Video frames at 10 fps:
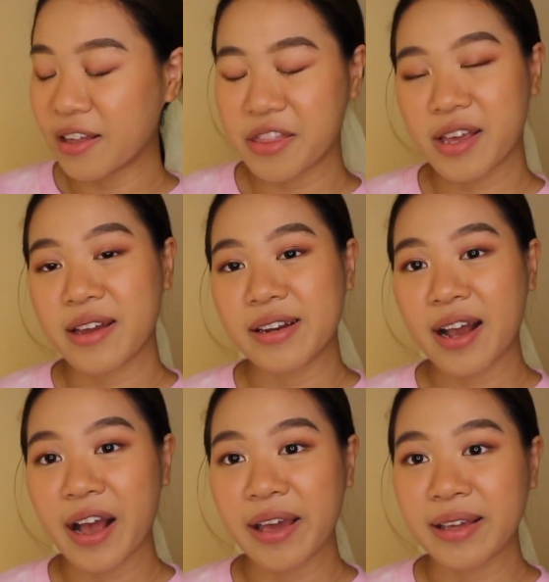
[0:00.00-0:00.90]
that
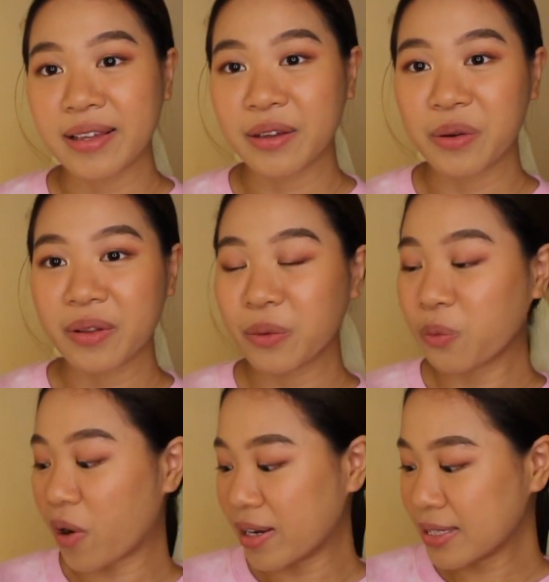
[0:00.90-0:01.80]
I
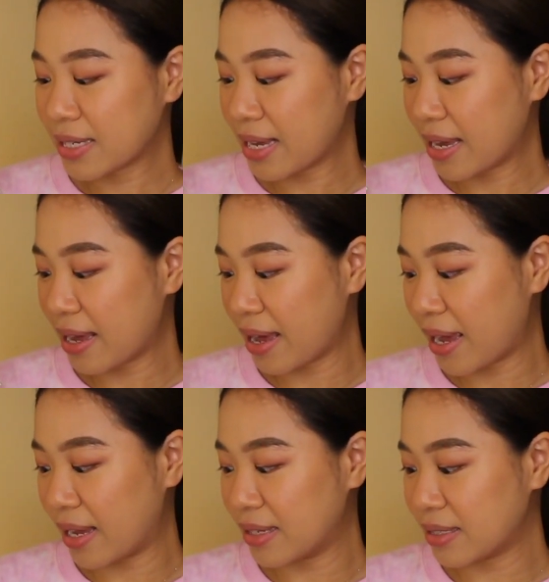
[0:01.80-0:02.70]
want
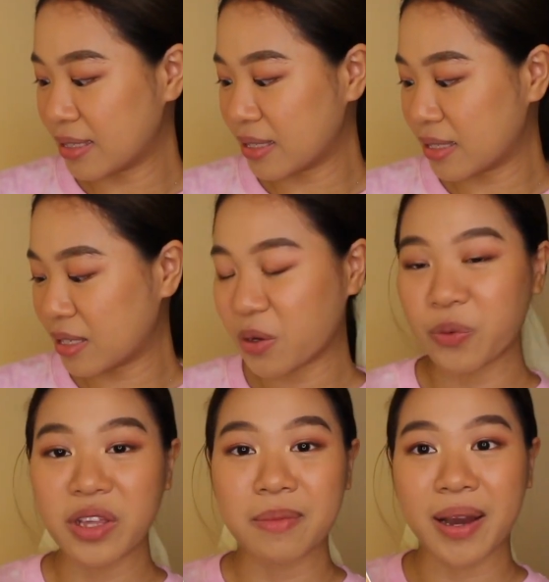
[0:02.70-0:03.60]
and
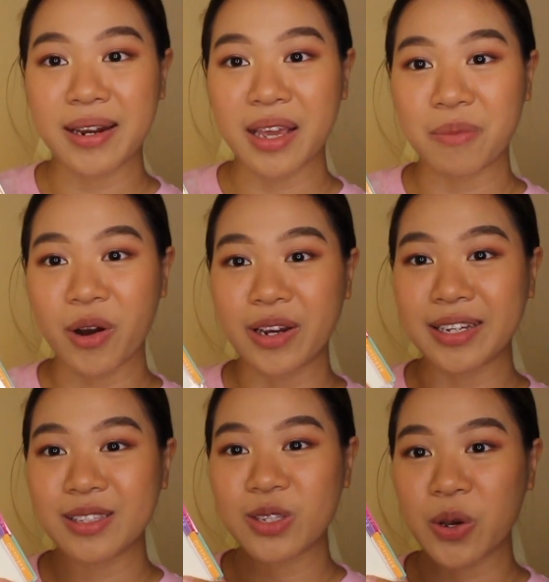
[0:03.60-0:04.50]
with my name on
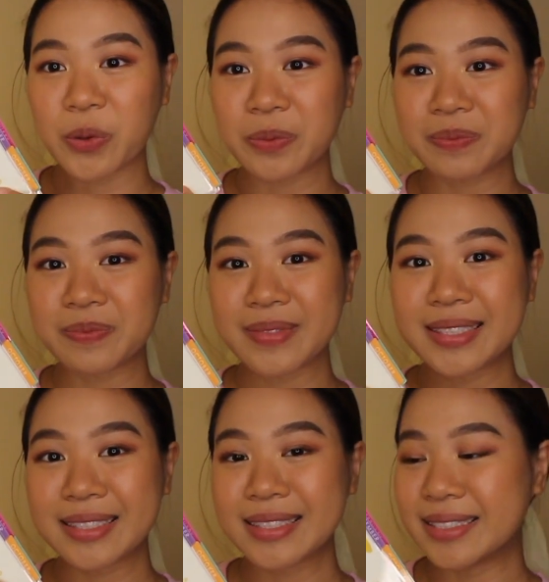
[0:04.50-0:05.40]
it, so
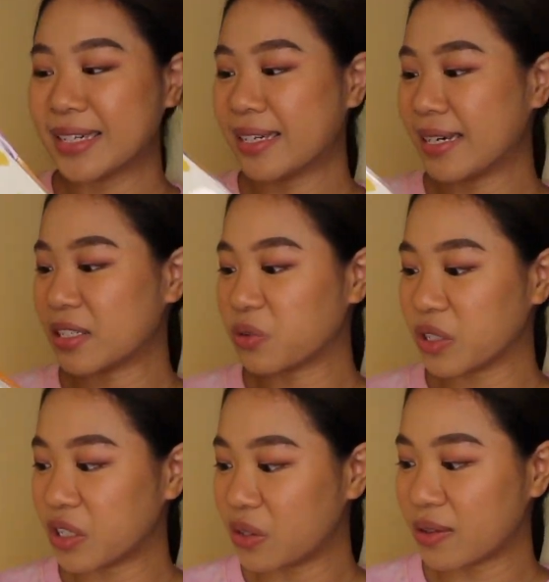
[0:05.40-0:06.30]
that's
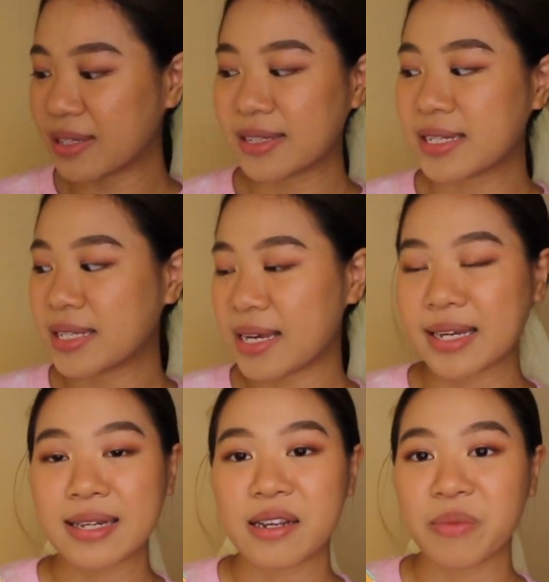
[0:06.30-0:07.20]
really cute. This is the
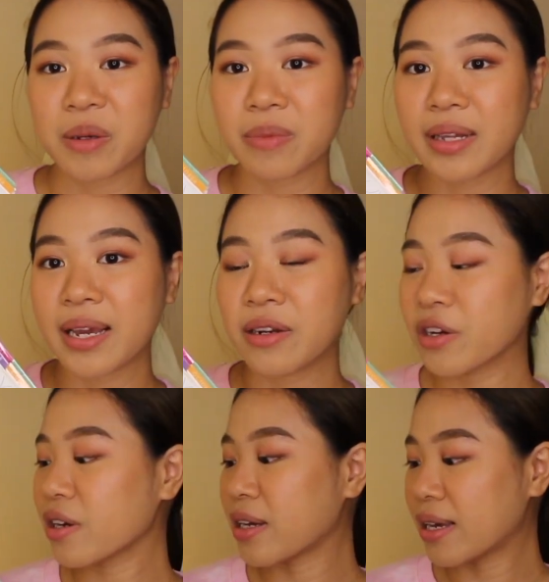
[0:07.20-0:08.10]
academic
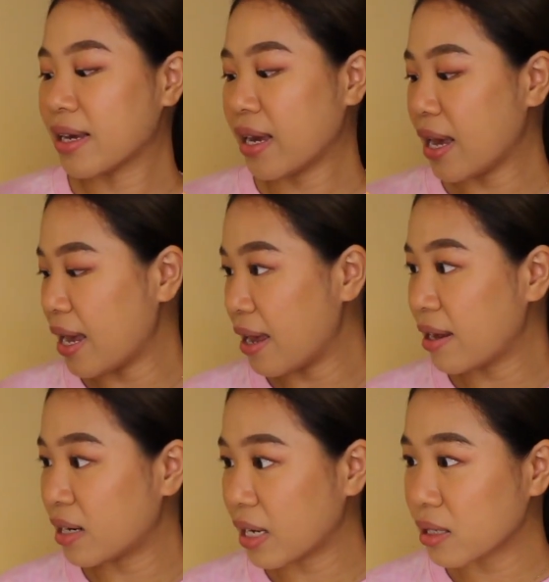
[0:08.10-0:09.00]
planner
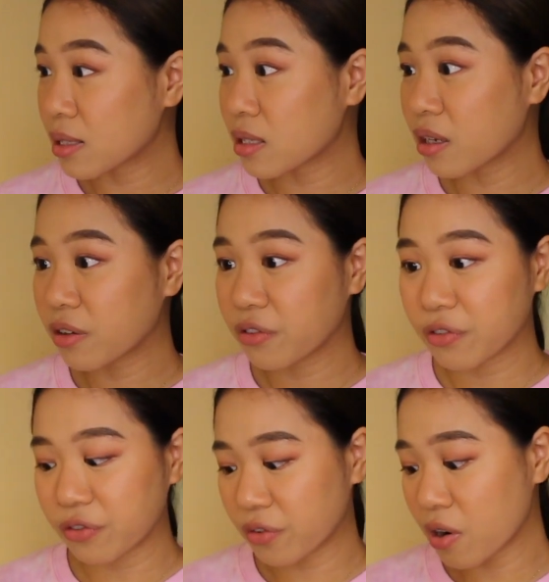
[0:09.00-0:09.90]
and it's
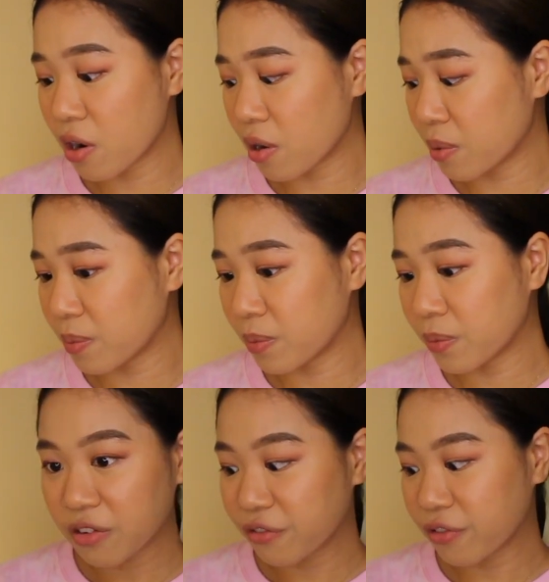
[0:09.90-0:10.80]

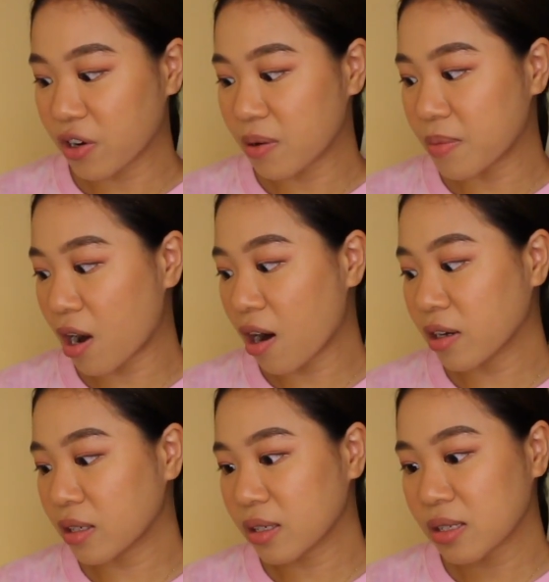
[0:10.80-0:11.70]
from
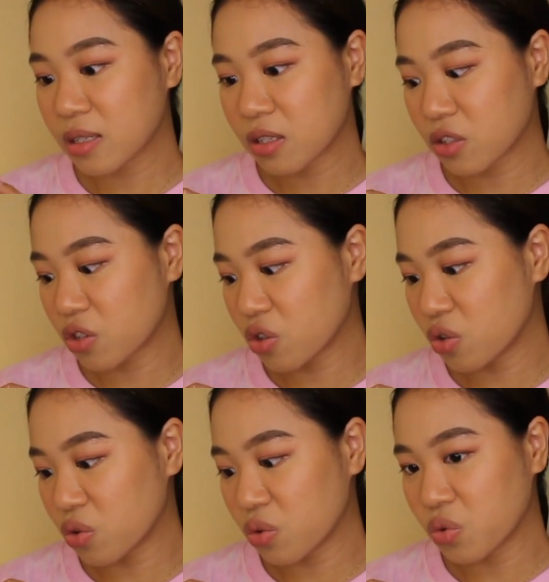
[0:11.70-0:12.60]
August
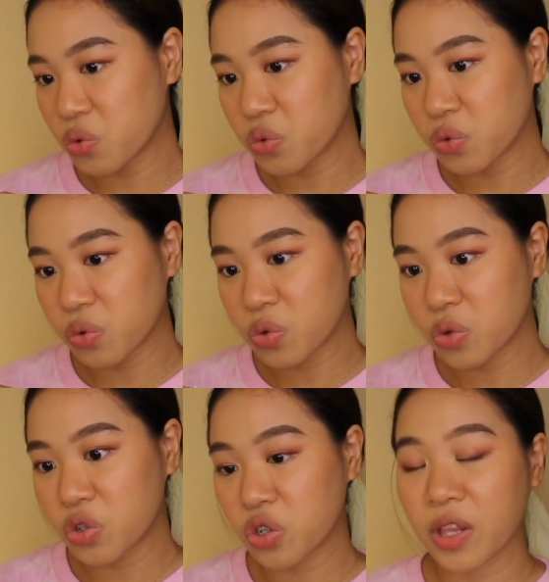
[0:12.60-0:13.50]
to
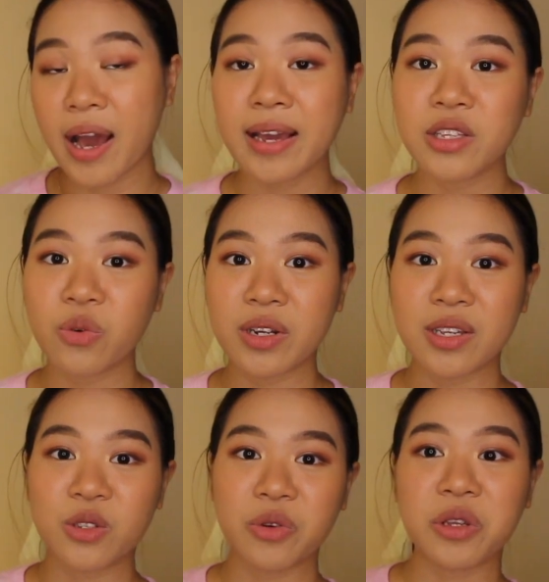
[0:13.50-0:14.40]
July
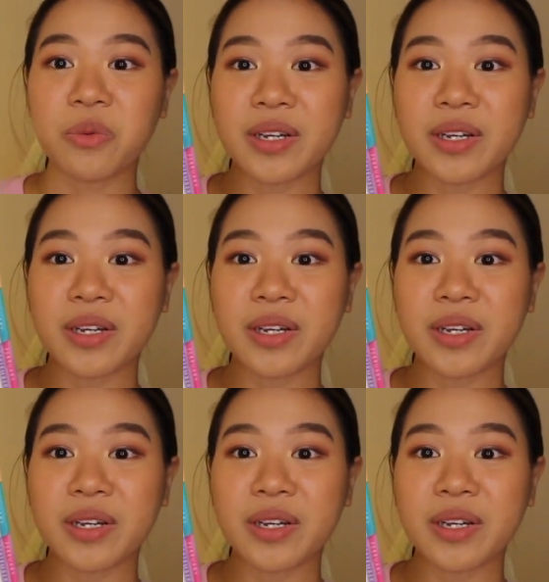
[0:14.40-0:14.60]
2021.